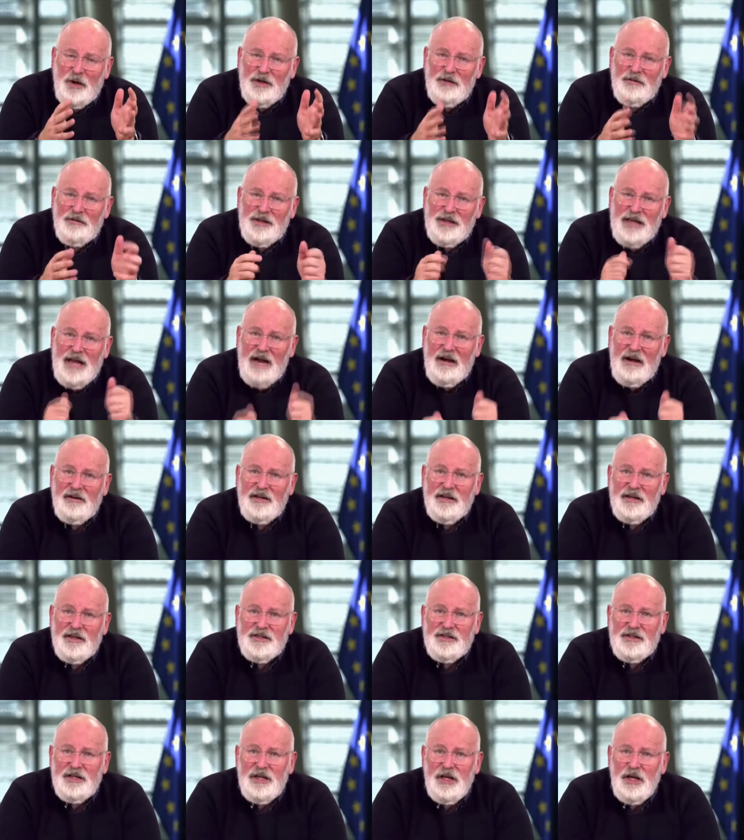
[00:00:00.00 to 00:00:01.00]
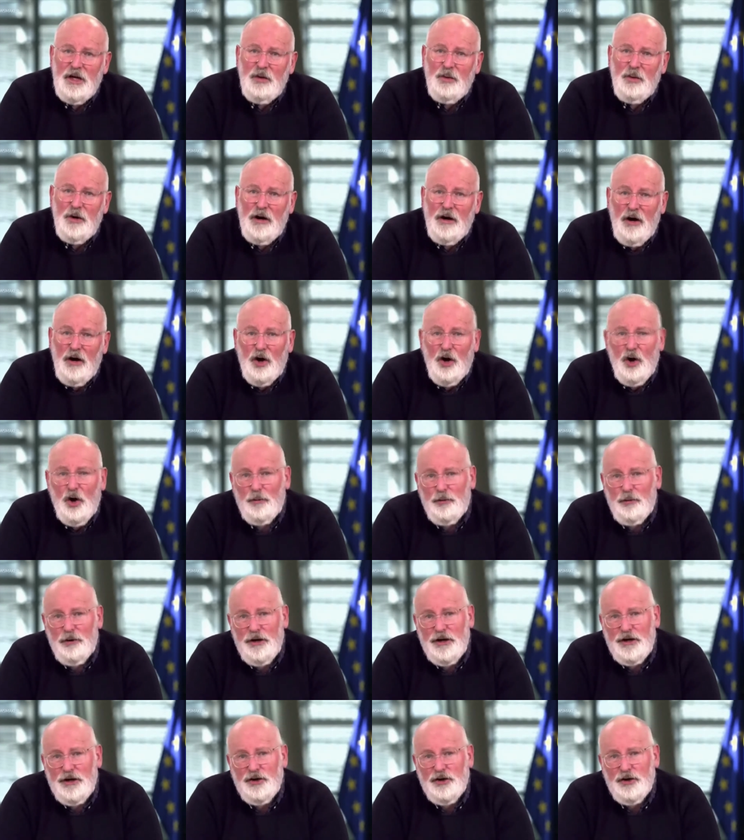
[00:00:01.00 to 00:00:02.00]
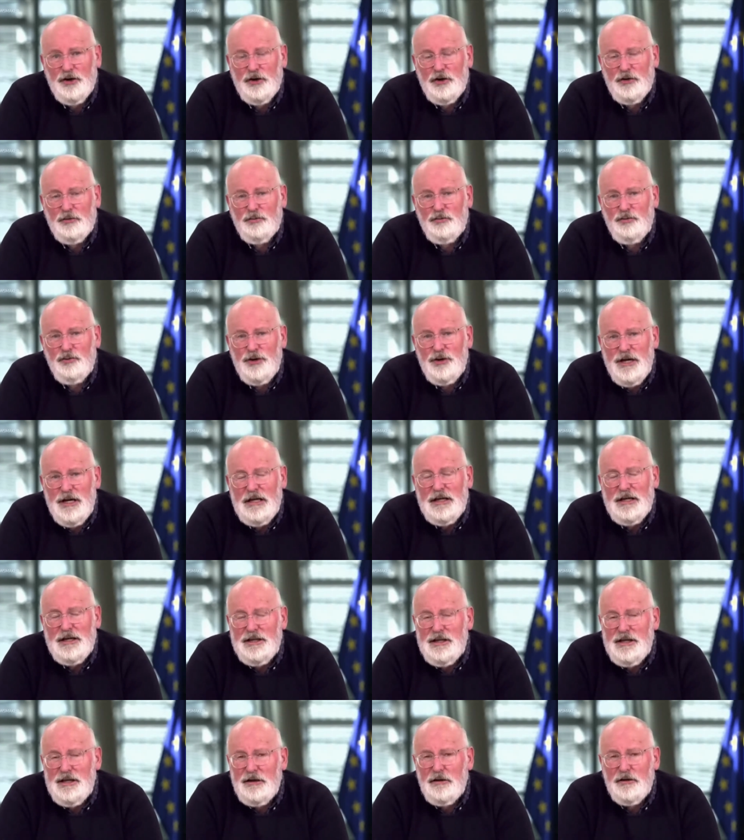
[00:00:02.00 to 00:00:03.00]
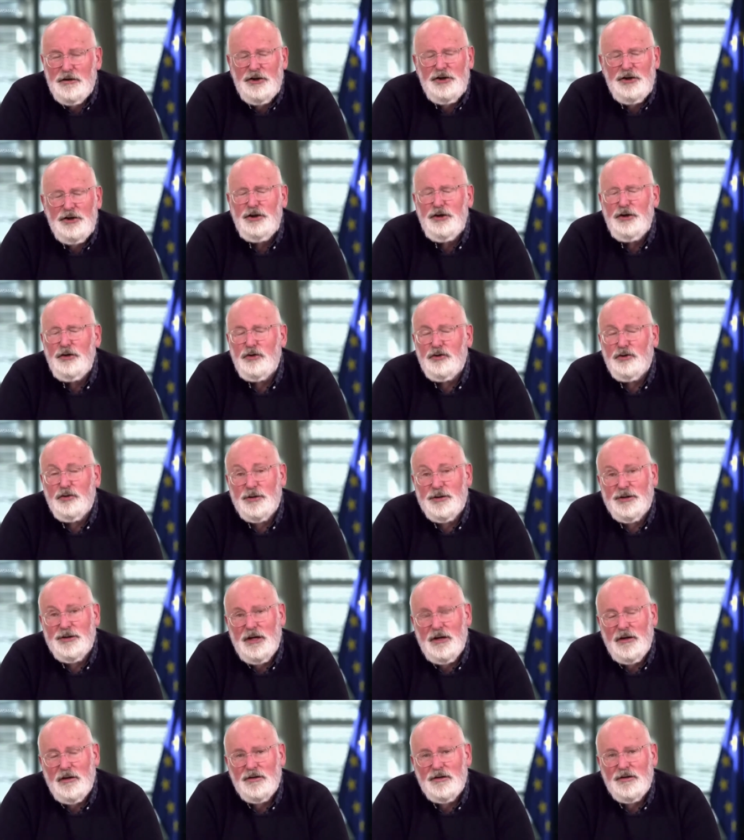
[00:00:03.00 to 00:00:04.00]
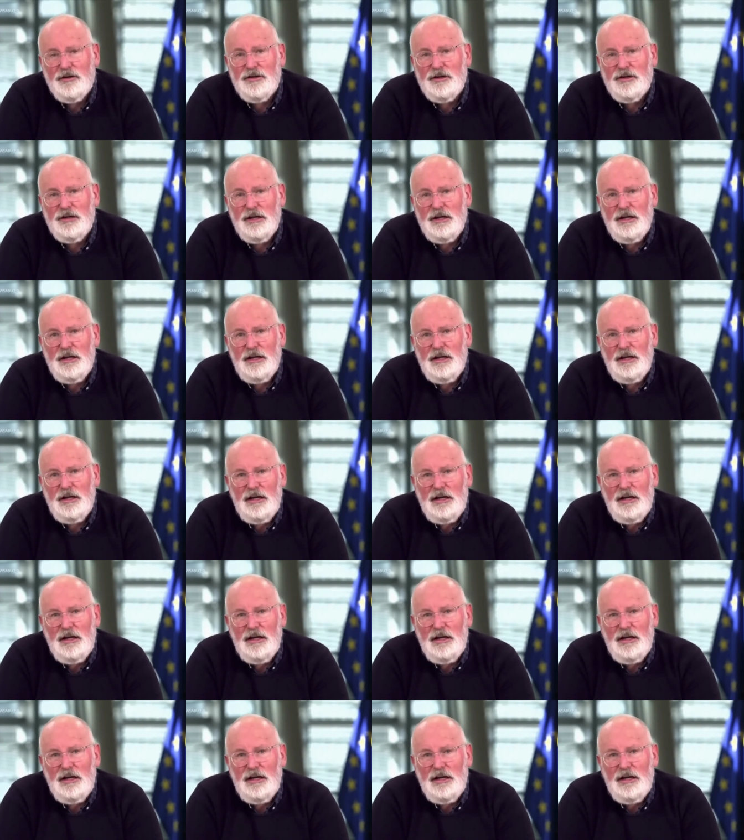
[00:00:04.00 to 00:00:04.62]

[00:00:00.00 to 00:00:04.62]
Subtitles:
is one of the areas where our cooperation could really yield huge results.